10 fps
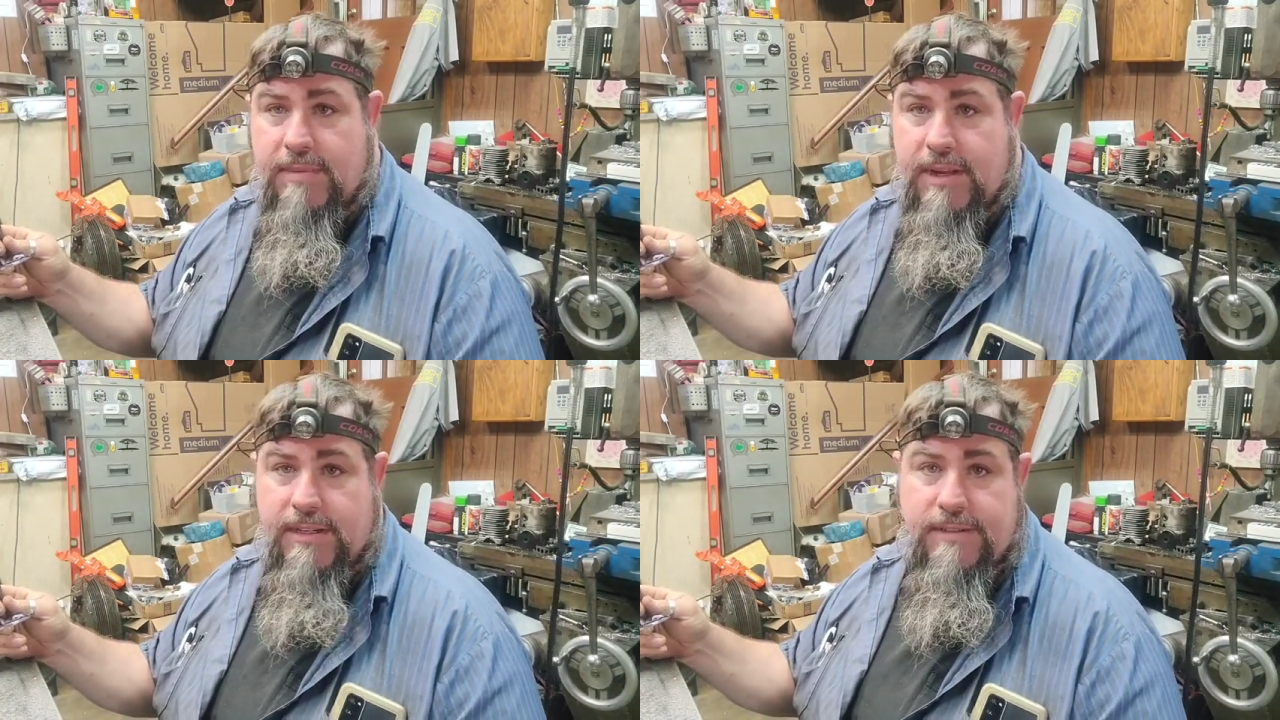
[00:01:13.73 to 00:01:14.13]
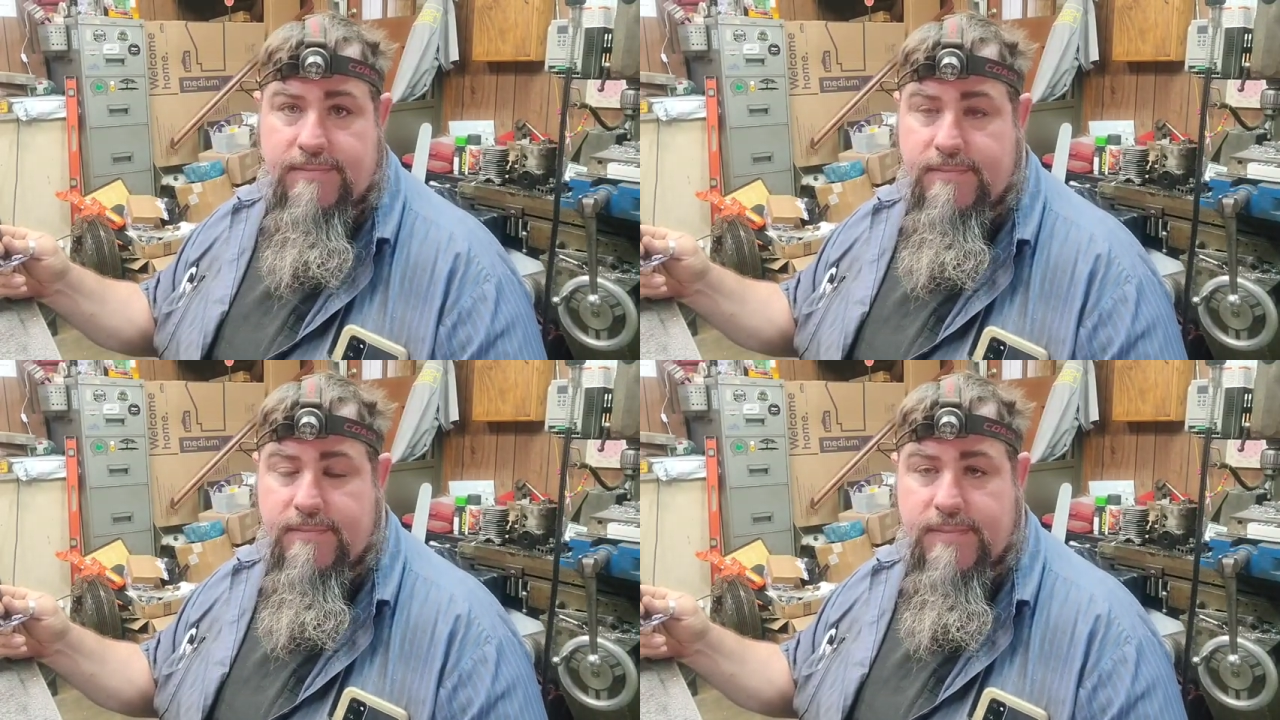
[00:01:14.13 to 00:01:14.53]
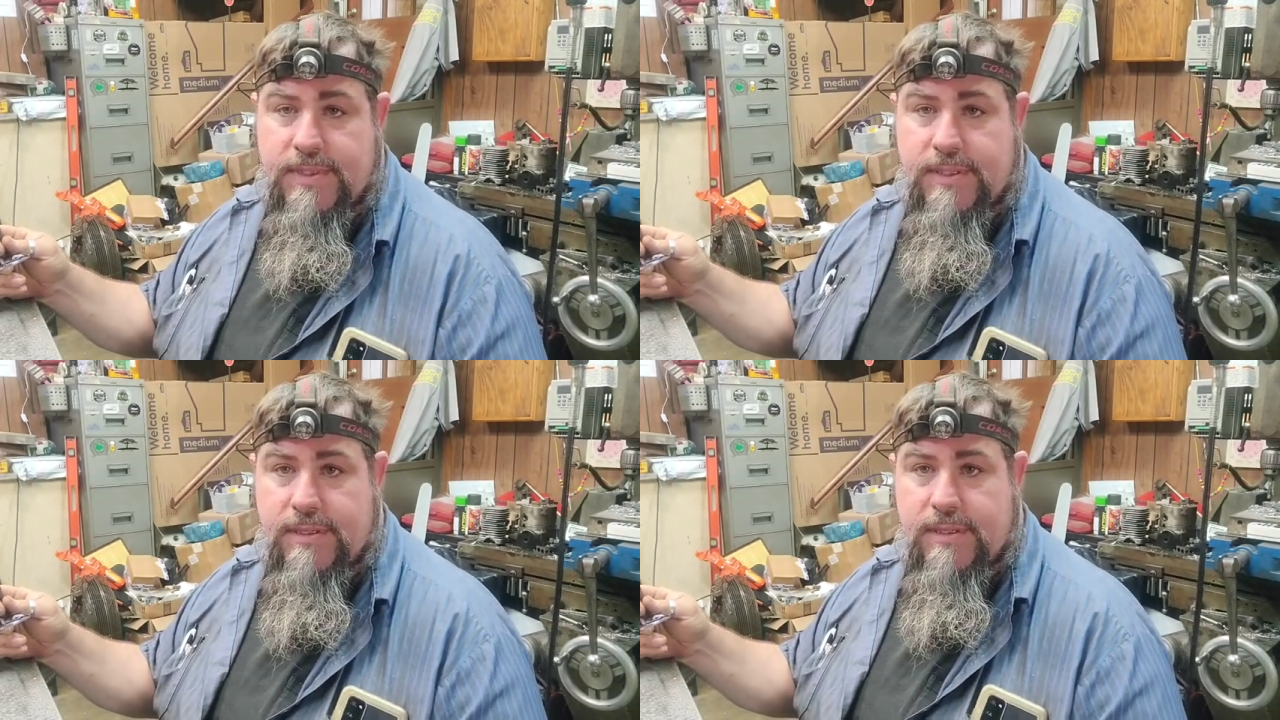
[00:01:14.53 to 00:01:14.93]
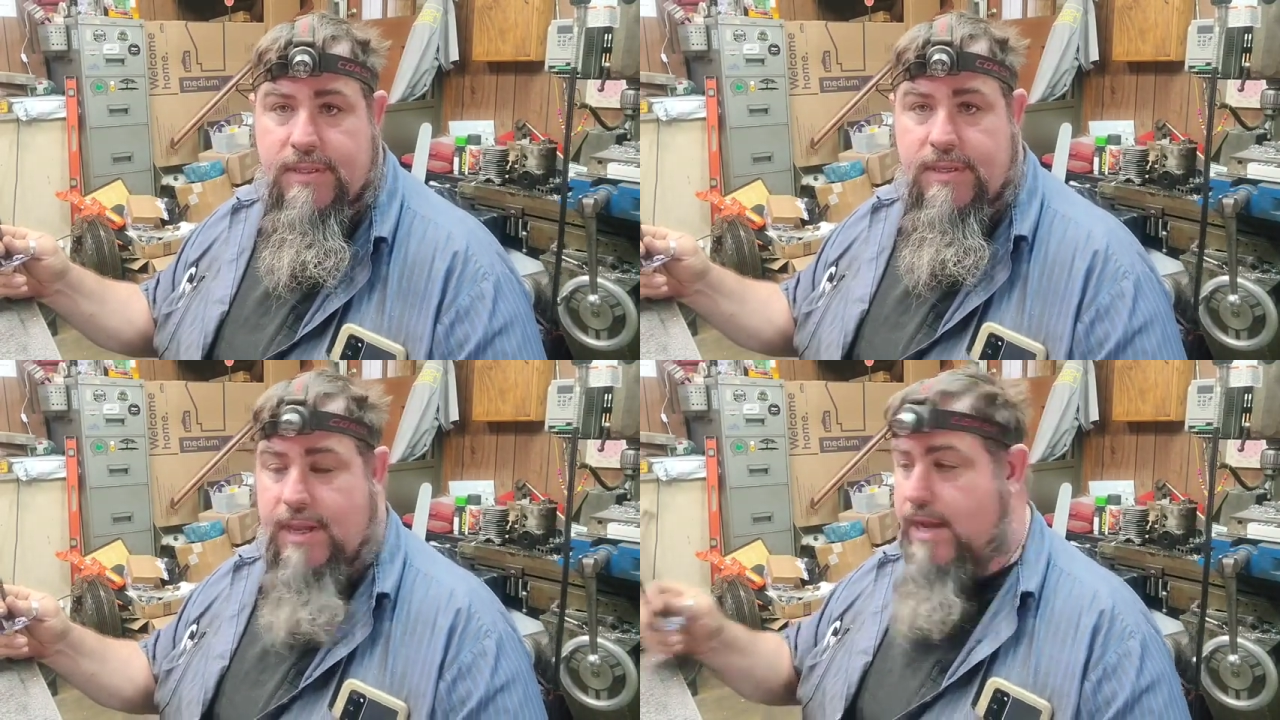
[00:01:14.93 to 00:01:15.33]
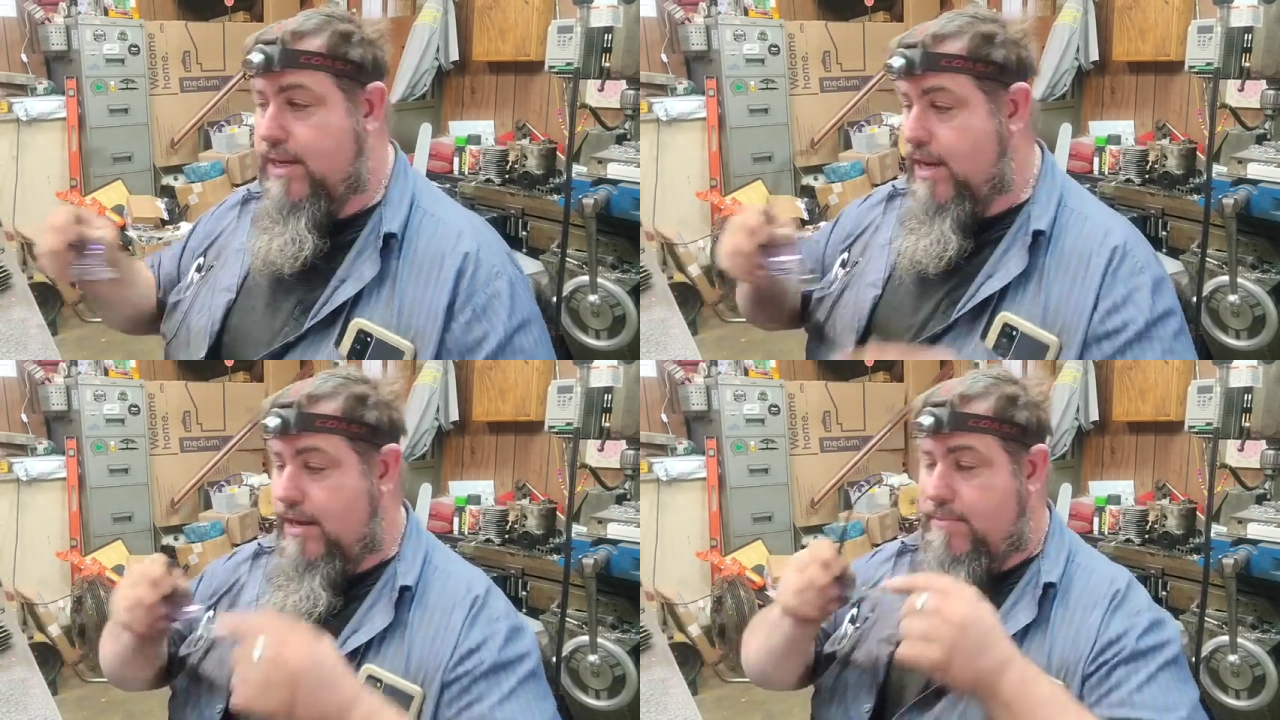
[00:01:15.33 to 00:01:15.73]
Bunyan. I
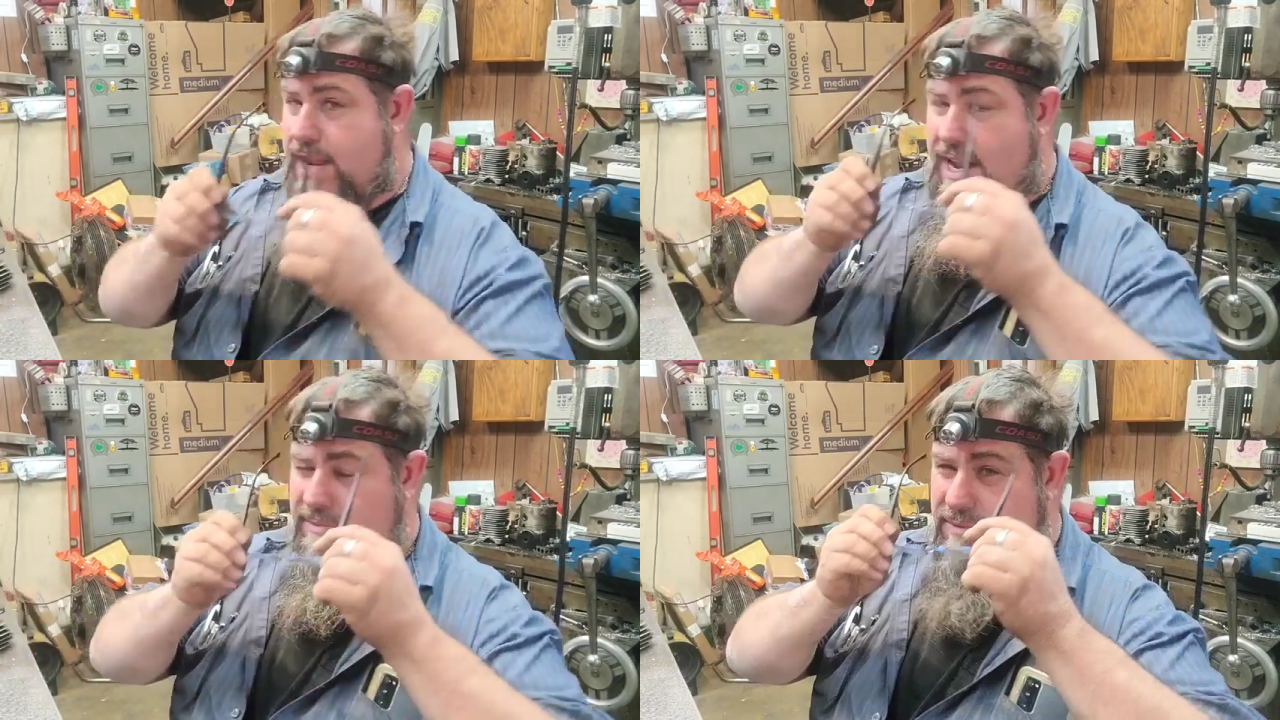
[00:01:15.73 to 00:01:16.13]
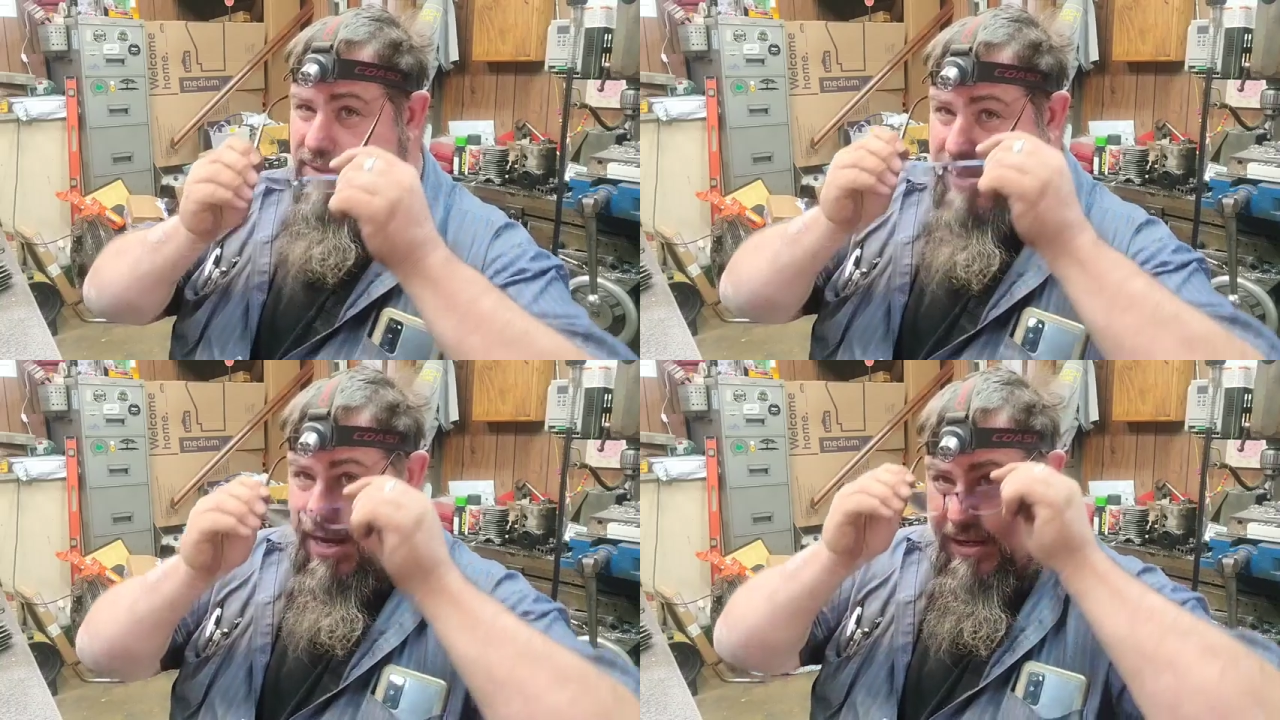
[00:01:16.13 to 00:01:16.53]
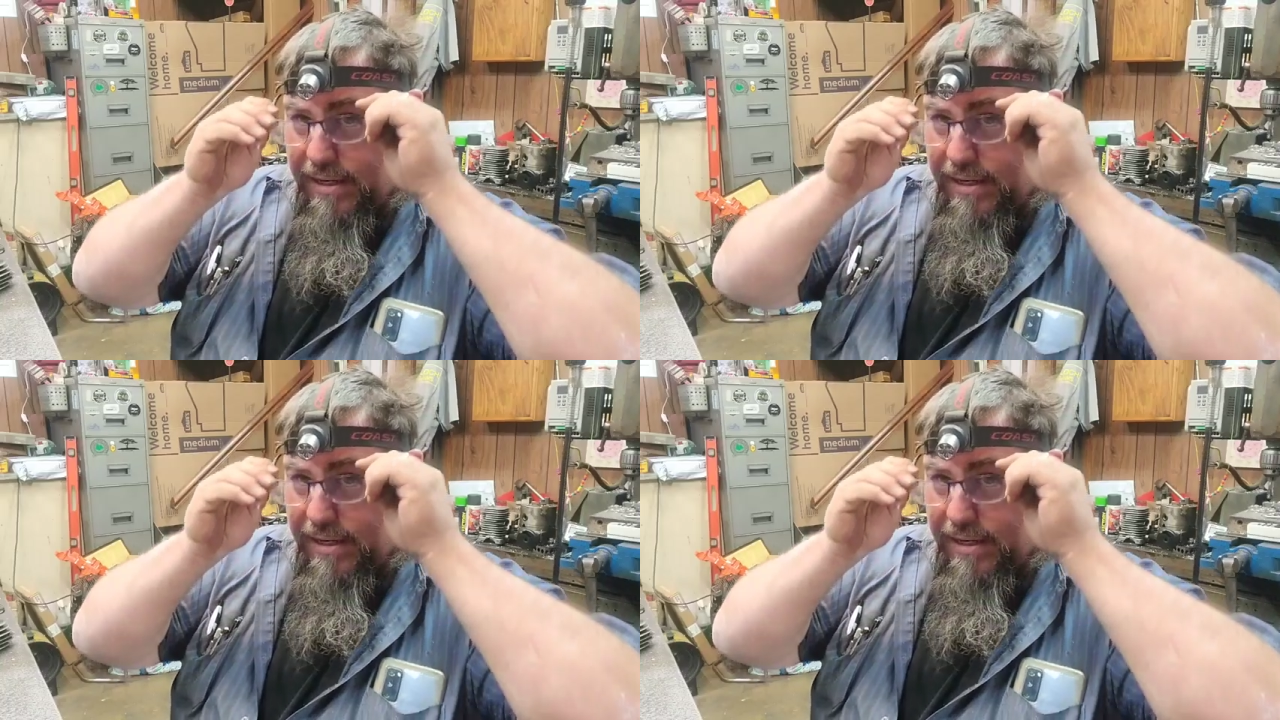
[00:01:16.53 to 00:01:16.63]
can't even lie. I'm trying to